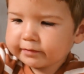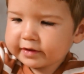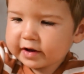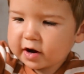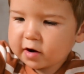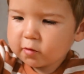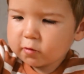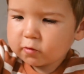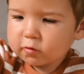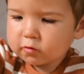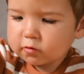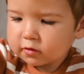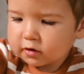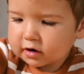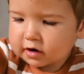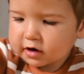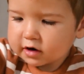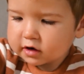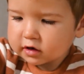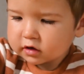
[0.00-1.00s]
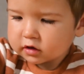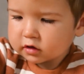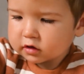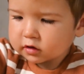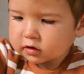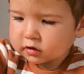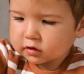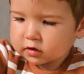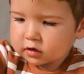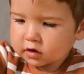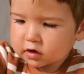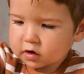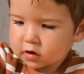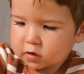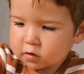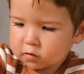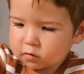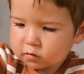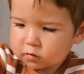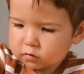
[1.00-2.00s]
but ensure that you have